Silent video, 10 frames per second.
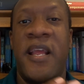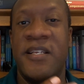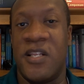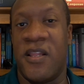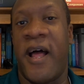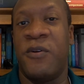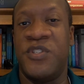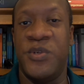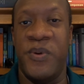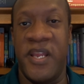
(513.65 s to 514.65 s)
is
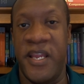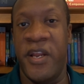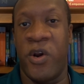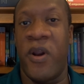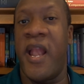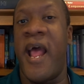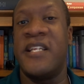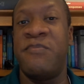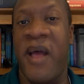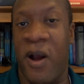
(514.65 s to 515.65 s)
allowed to hear and
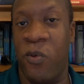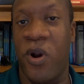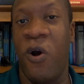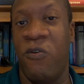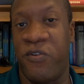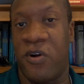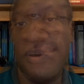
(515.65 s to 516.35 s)
has power over.